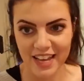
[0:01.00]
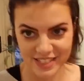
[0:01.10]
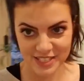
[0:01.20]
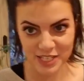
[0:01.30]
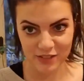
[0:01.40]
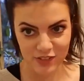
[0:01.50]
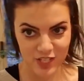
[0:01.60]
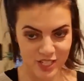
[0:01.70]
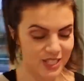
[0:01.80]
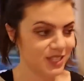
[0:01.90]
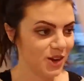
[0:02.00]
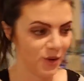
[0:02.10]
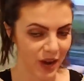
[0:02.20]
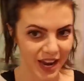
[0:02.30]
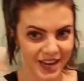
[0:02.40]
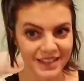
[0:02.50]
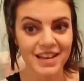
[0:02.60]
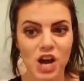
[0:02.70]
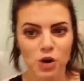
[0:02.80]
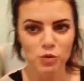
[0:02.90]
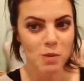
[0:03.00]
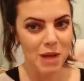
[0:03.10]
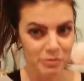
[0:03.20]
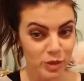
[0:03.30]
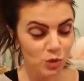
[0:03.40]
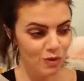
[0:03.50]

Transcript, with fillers: sniffers. Okay, remember